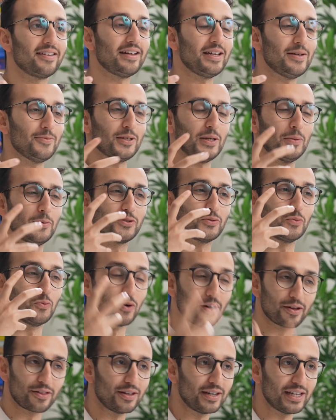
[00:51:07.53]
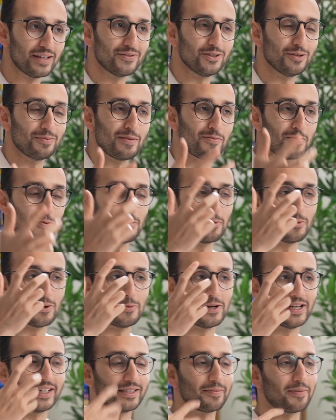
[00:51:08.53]
he, it wasn't worth it, even though people were
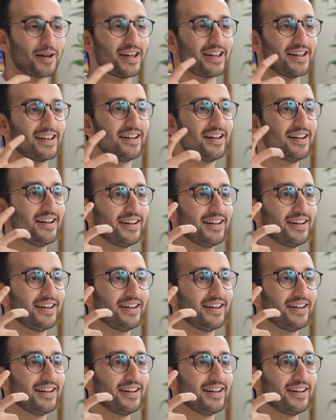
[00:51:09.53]
willing to pay.